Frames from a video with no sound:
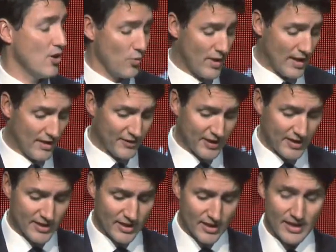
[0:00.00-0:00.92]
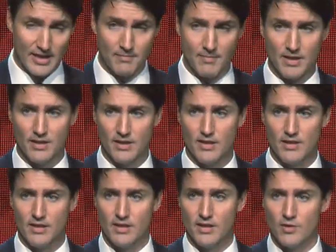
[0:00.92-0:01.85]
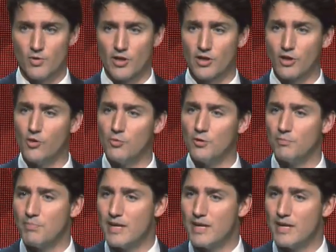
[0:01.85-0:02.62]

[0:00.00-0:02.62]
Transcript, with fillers: We live in a time where global